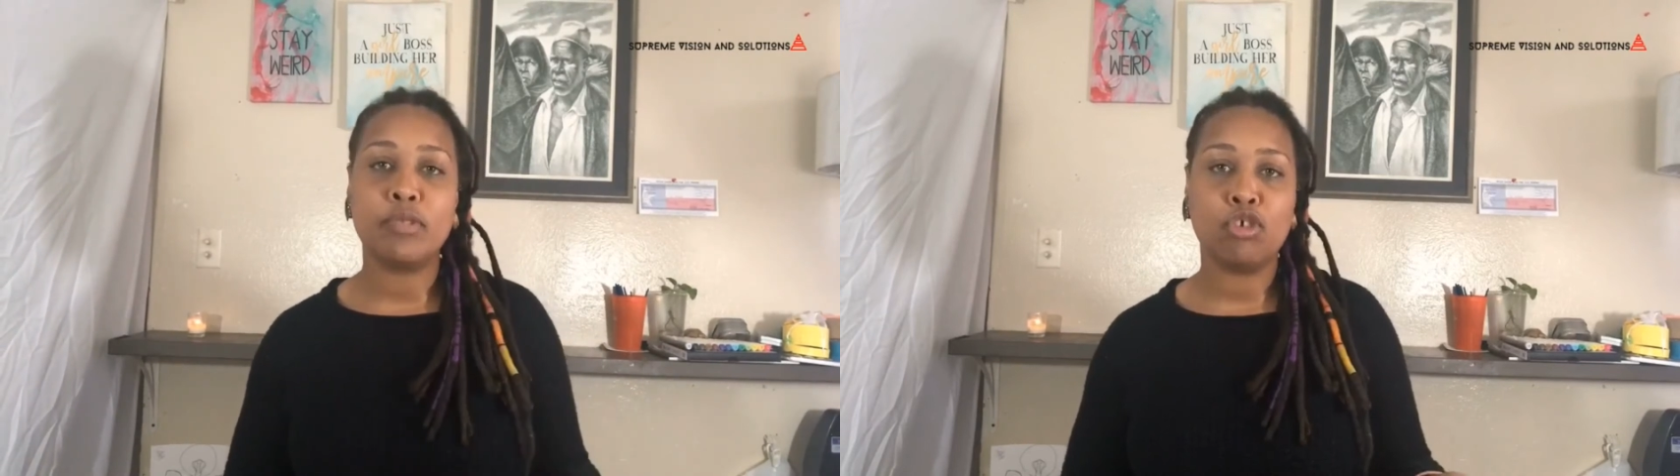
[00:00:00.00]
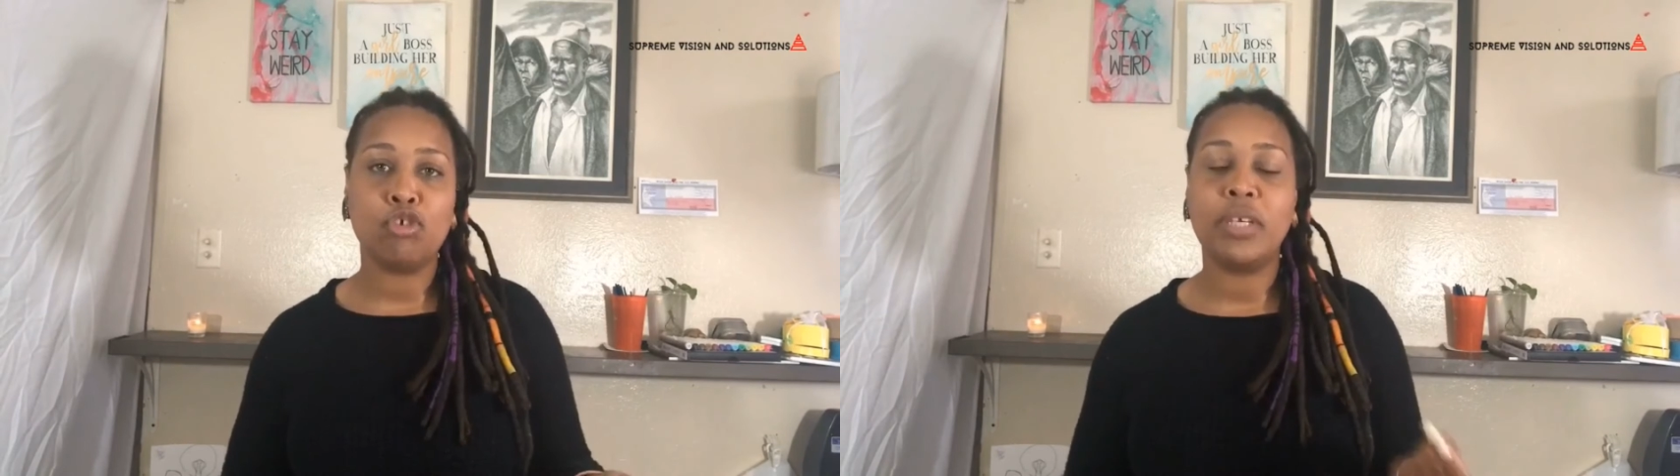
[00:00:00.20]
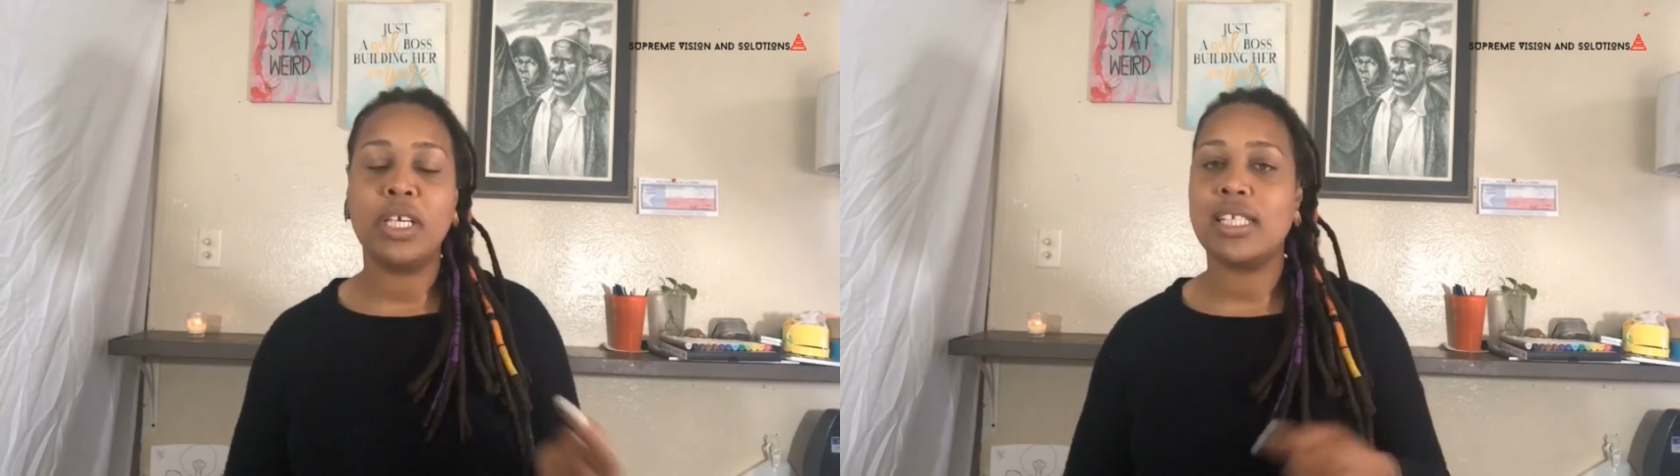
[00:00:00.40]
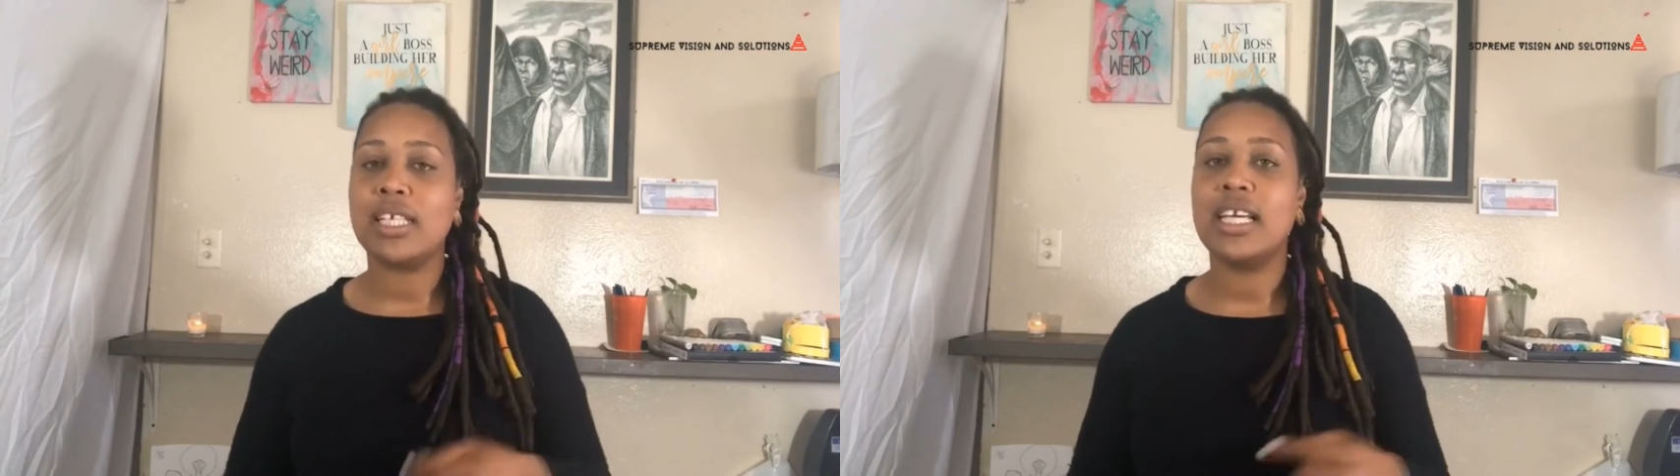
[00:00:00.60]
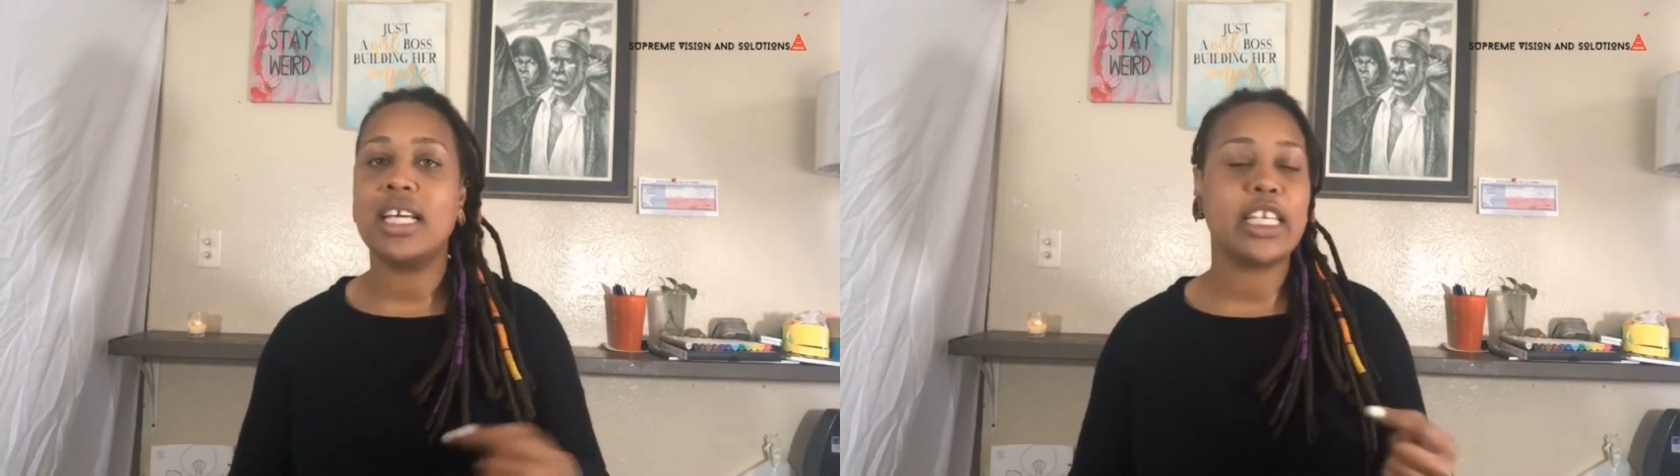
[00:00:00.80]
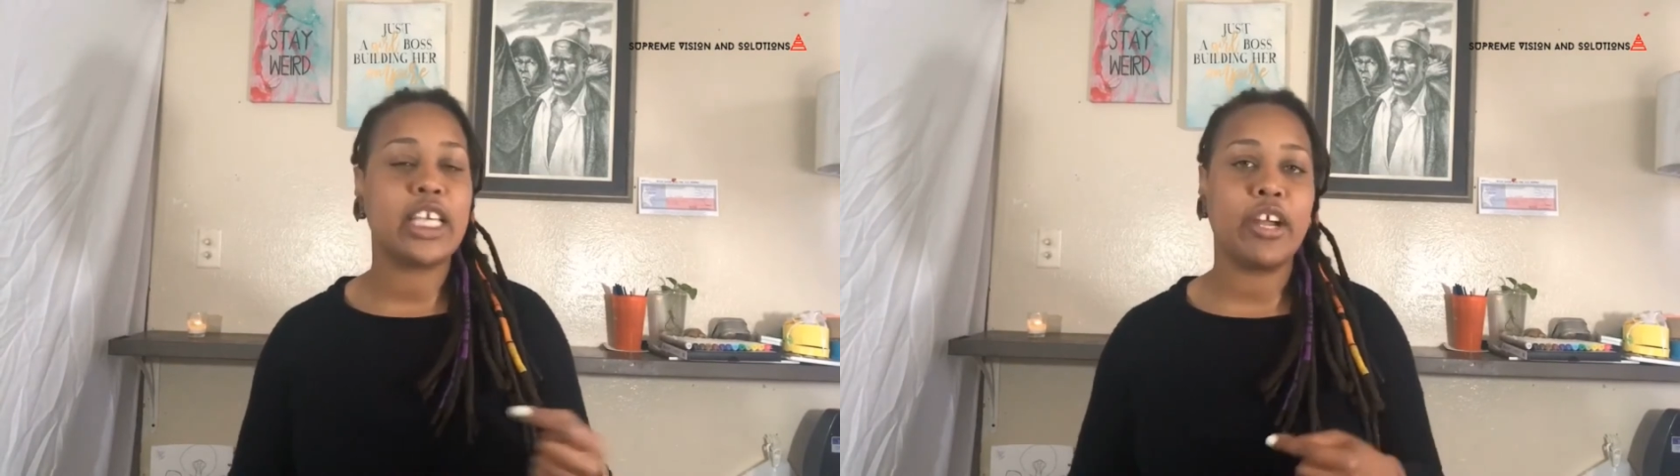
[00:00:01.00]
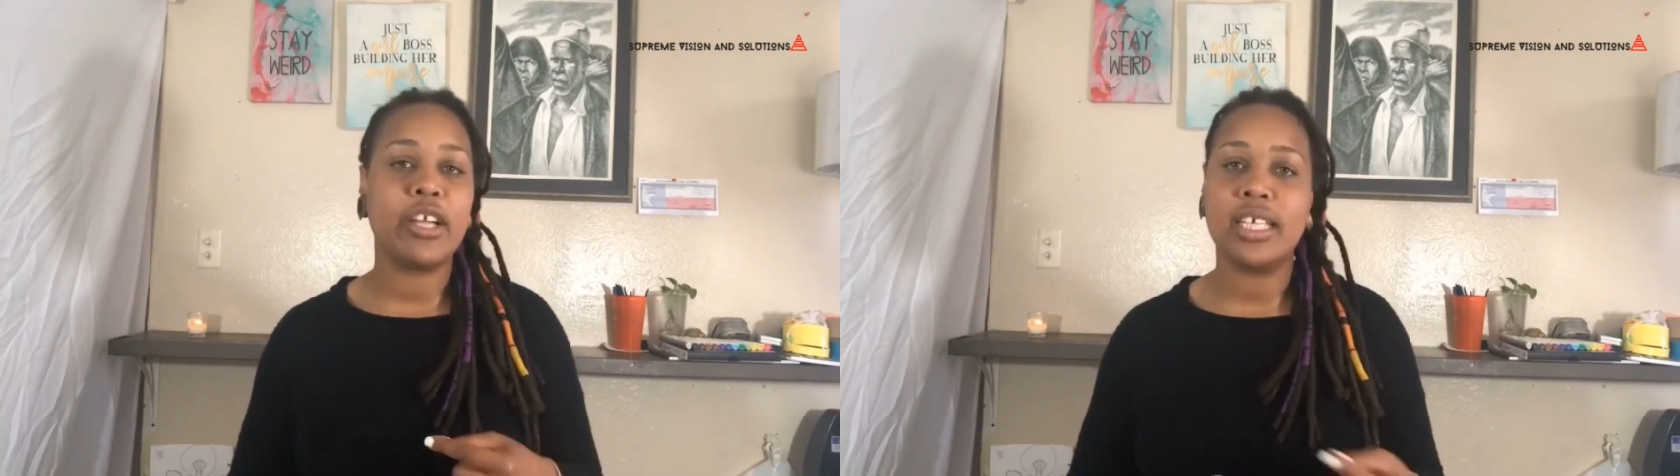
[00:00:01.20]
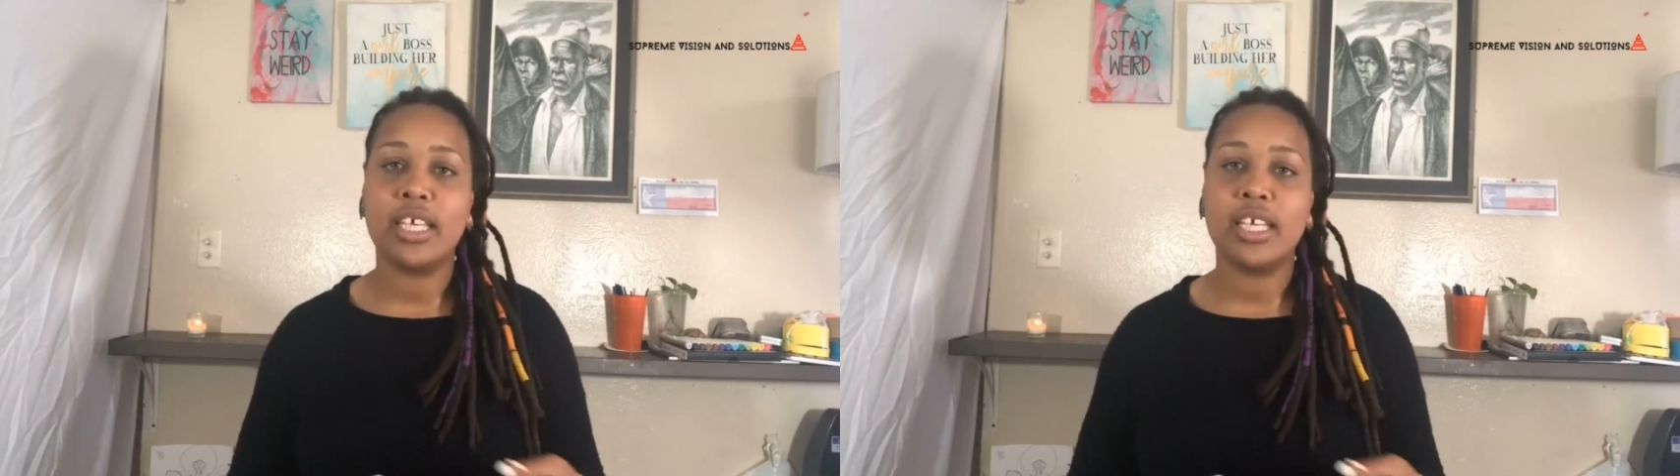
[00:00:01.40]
to because it doesn't guarantee